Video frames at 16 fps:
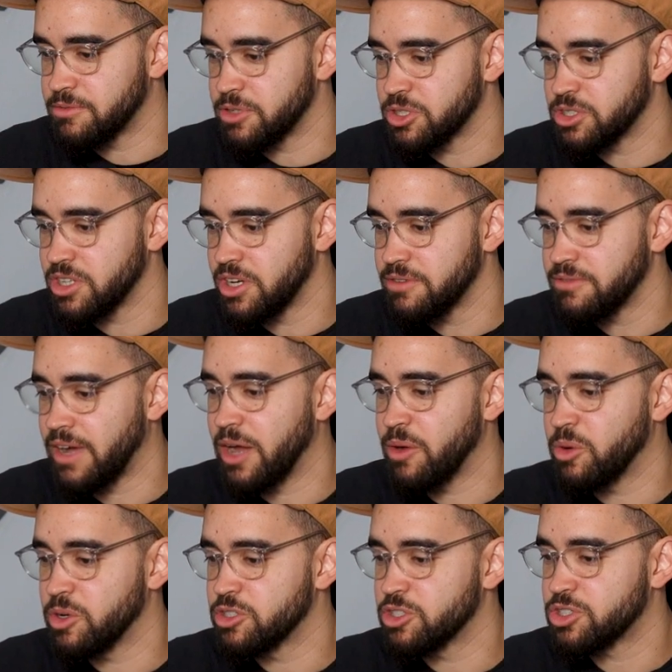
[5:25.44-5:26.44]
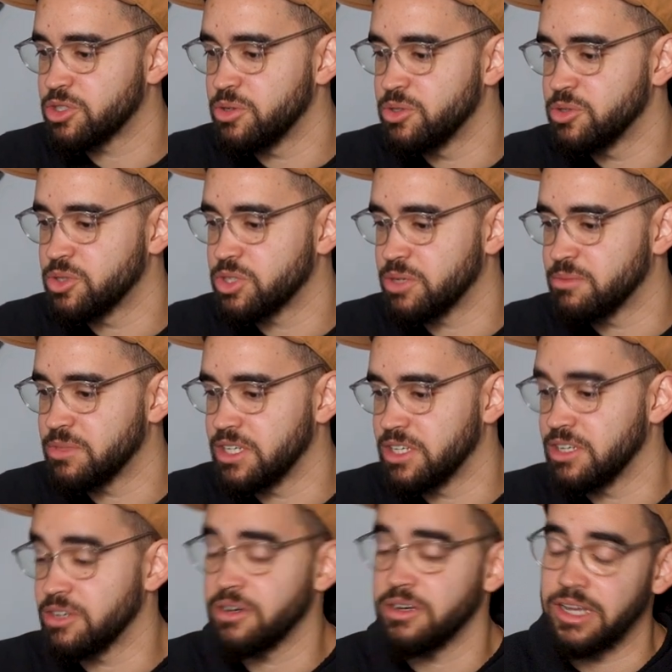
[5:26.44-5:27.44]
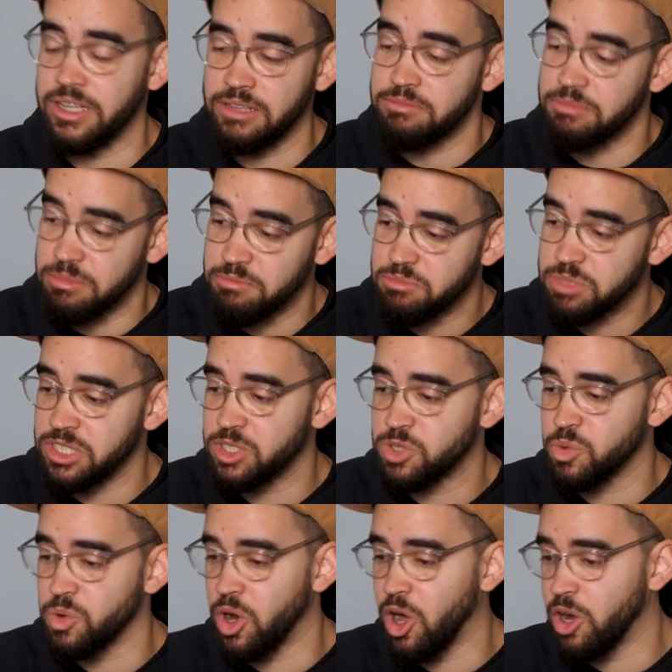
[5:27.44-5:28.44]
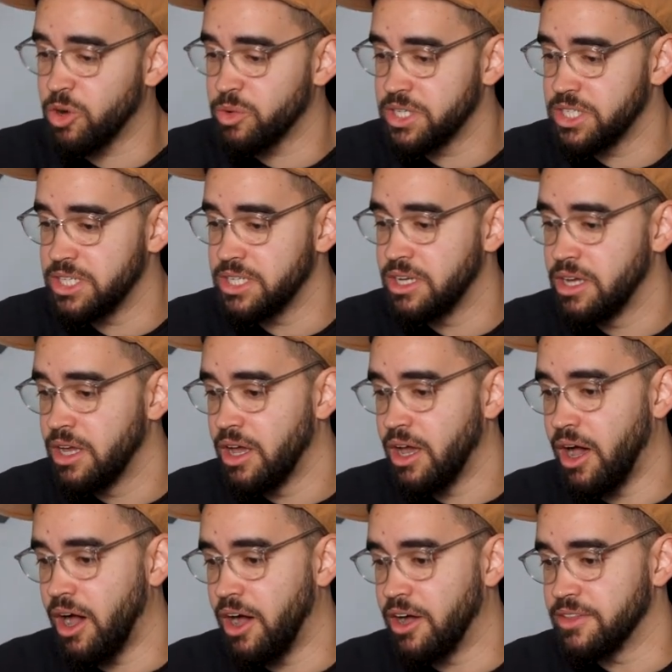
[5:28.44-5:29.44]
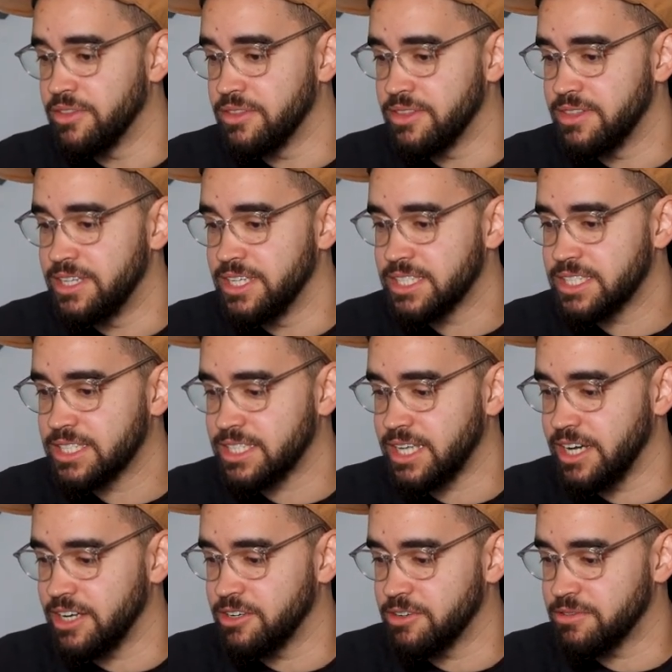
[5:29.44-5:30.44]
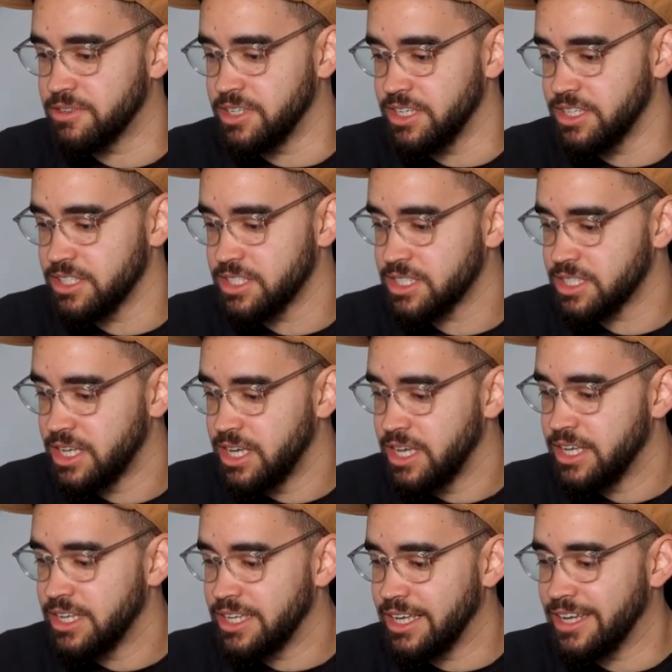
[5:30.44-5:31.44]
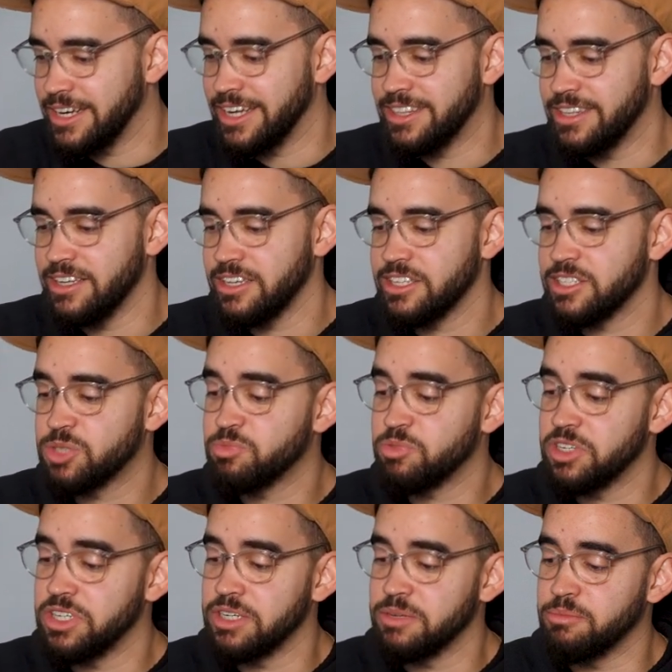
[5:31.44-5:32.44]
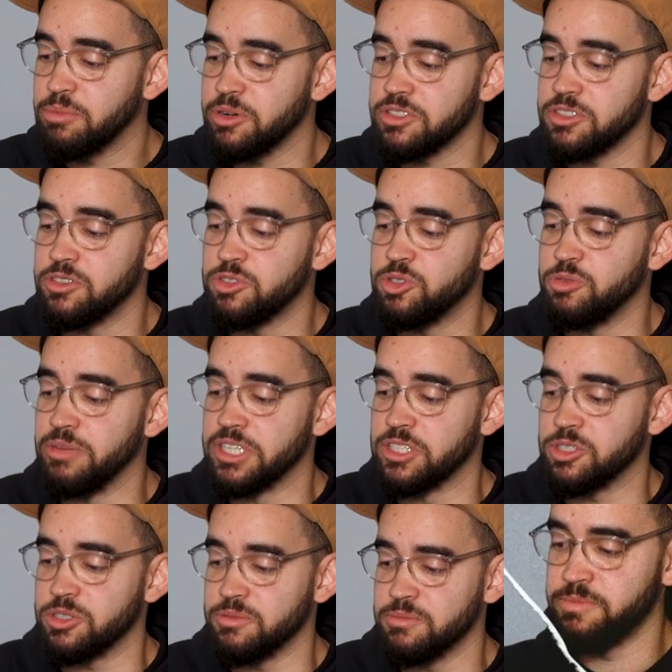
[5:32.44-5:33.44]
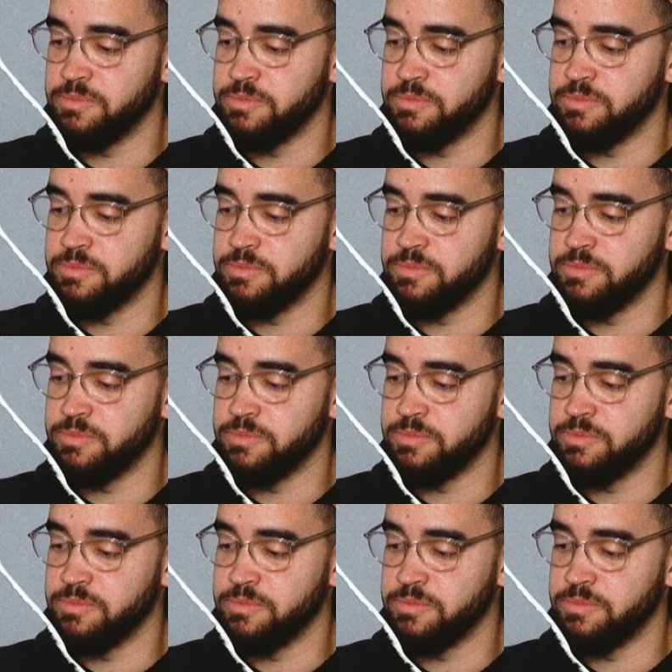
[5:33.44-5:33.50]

first off, I want to show you something here. I, since we're already on this side of things, and I think it's pretty important to mention.